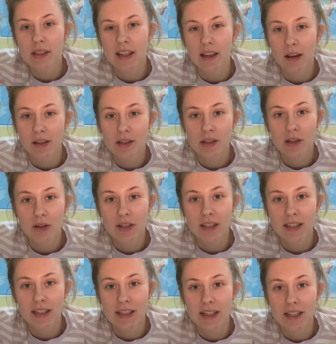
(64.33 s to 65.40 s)
I slotted
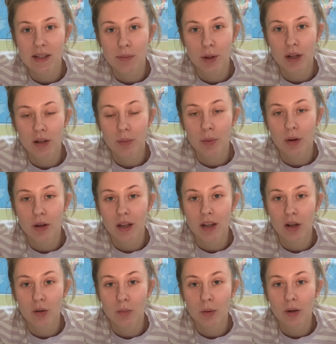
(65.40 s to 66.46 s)
this into my little pocket
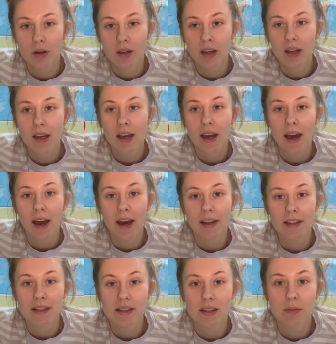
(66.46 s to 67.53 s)
notebook, and
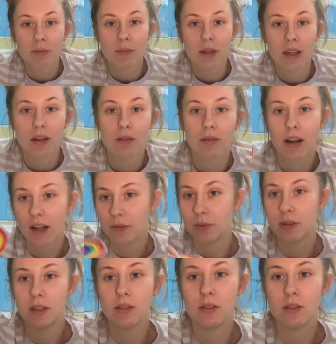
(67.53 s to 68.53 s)
this can be around with you.